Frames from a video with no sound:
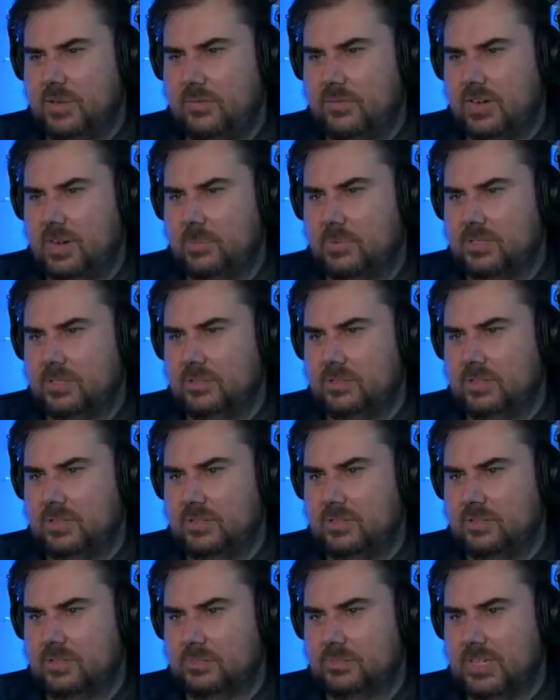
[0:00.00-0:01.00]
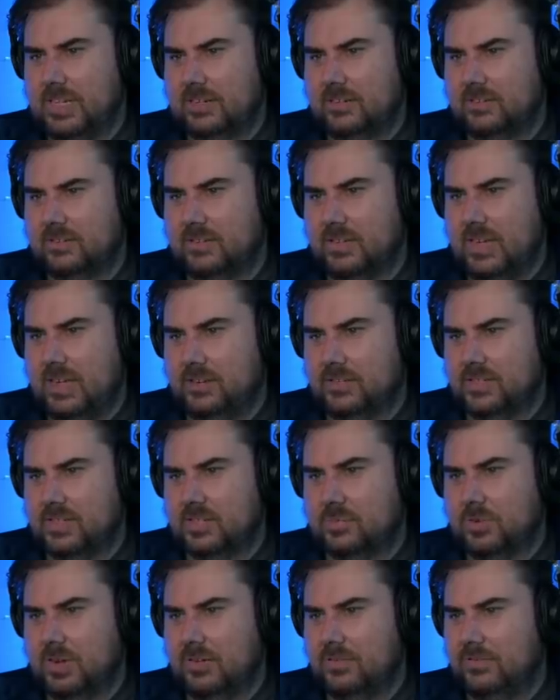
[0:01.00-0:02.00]
have an opportunity to do some technical
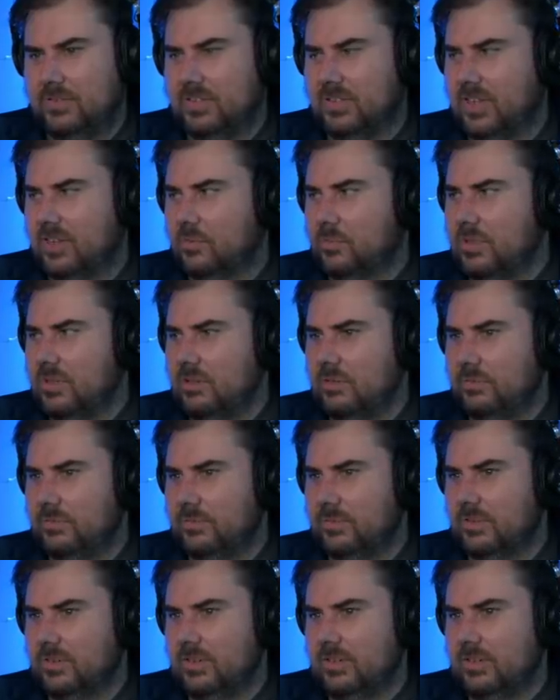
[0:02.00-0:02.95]
analysis, but I feel like we have